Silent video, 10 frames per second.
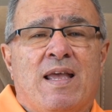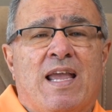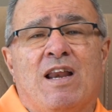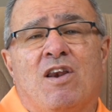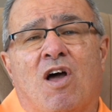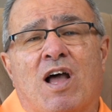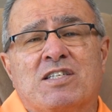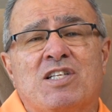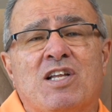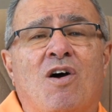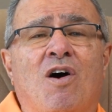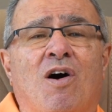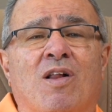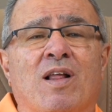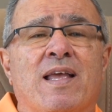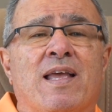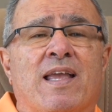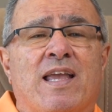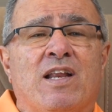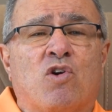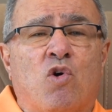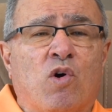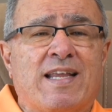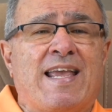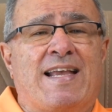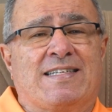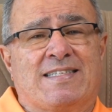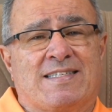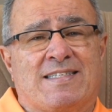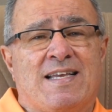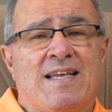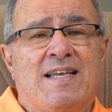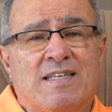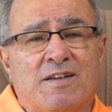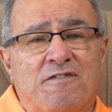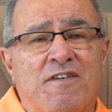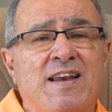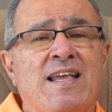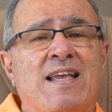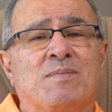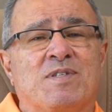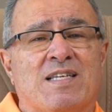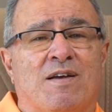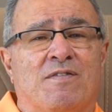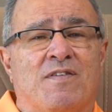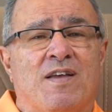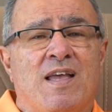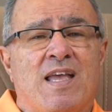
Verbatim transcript: He lost it all in court cases, defending himself.